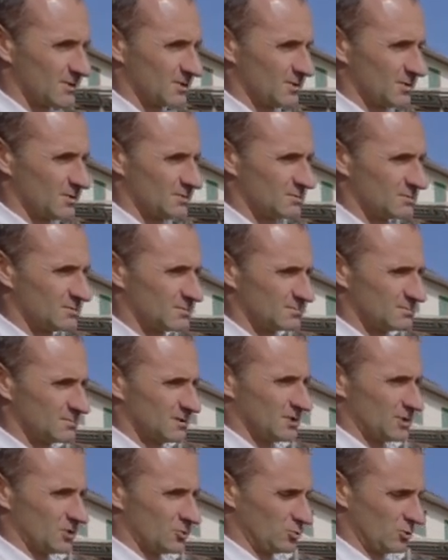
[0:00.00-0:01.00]
Yeah.
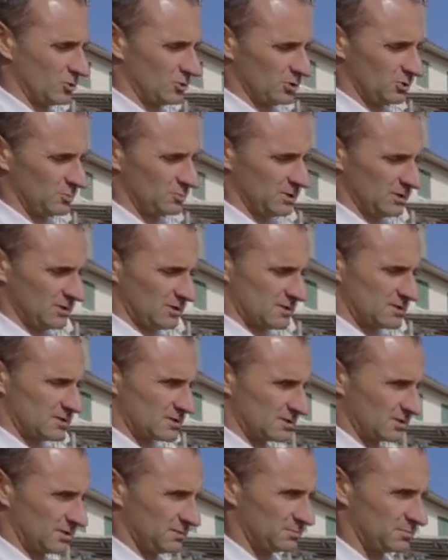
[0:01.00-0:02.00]
And it will not be
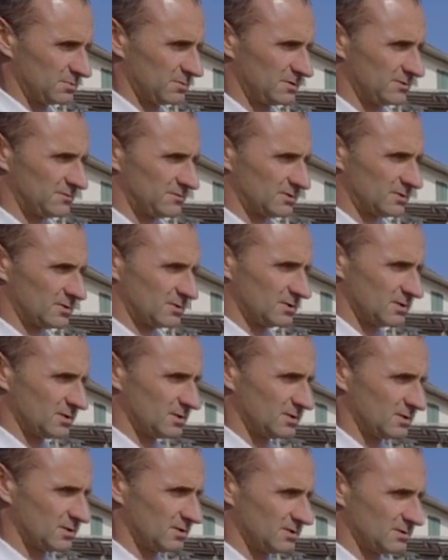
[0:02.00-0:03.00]
slippery for
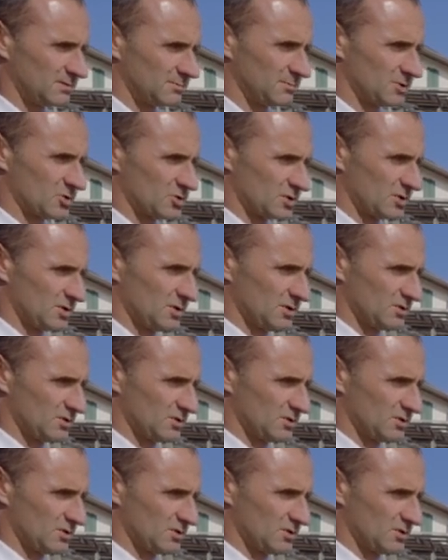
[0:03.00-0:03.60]
the machine?